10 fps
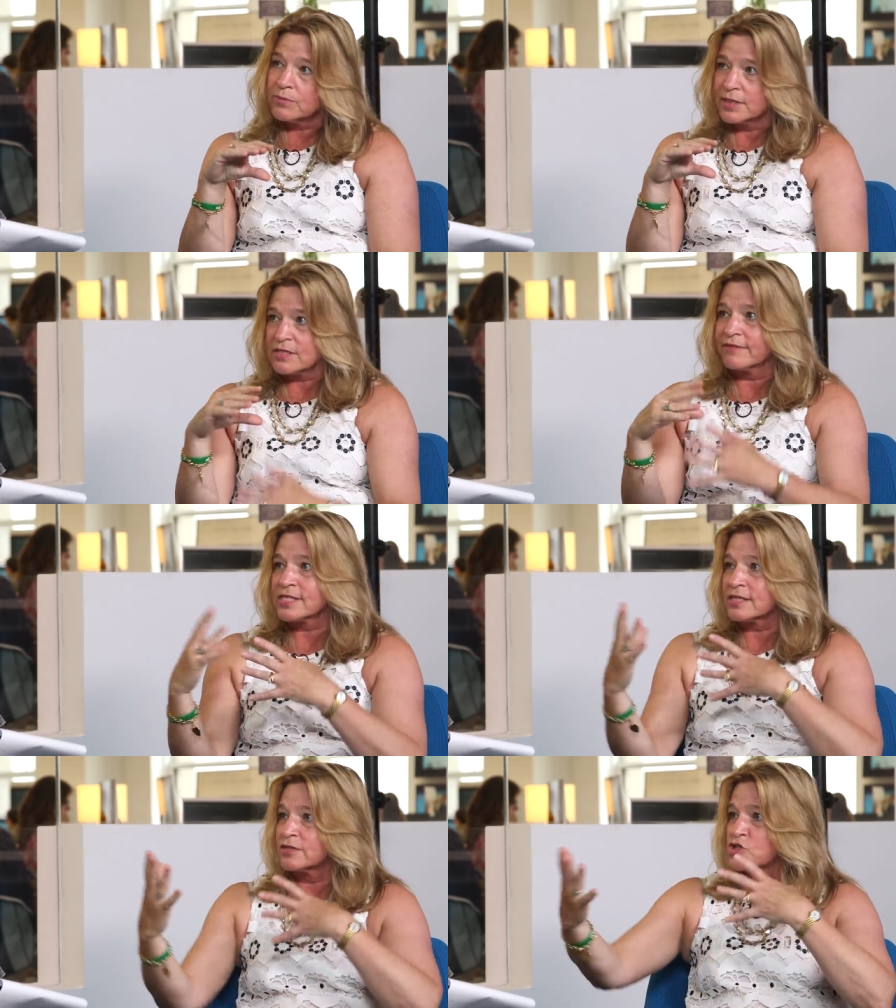because
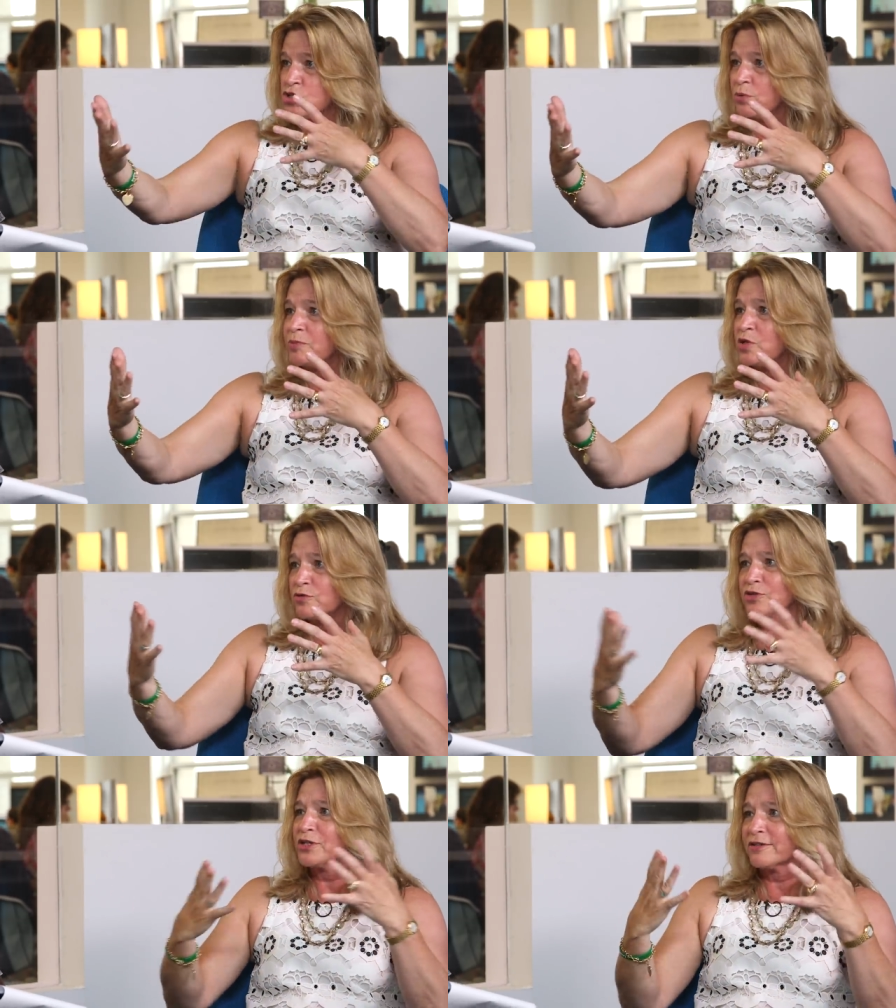obviously to do a
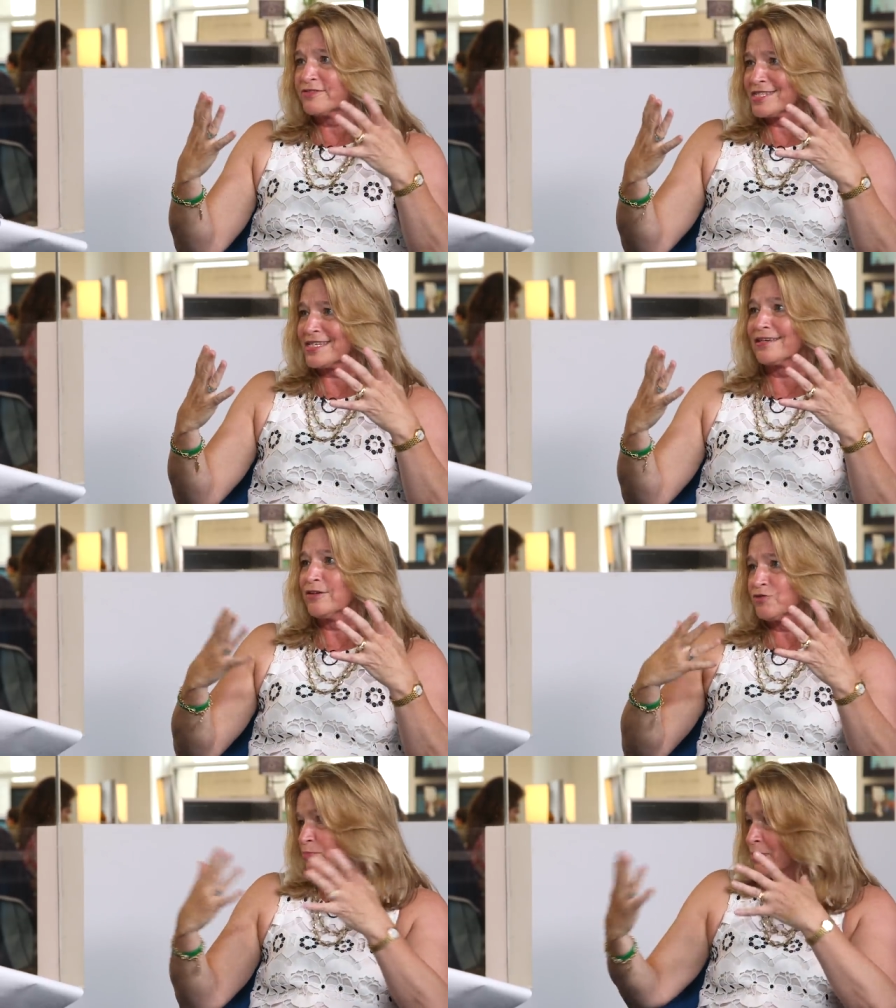maneuver, you have to say, you
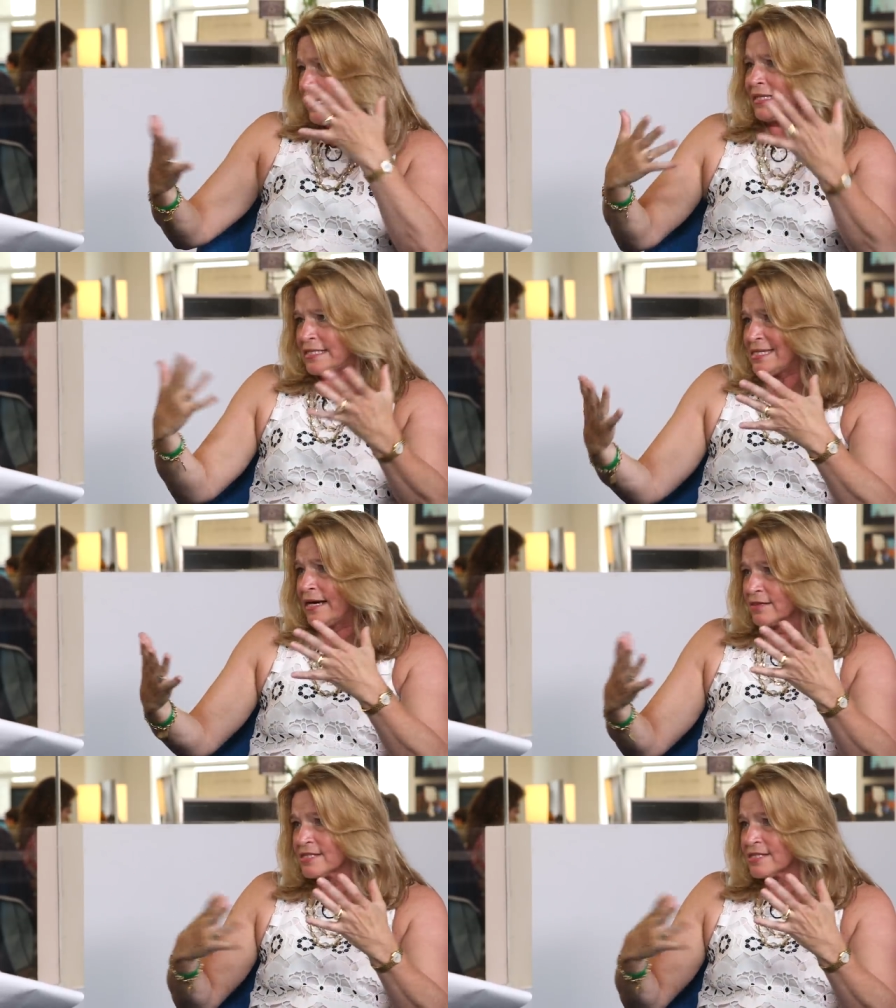have to plan this out.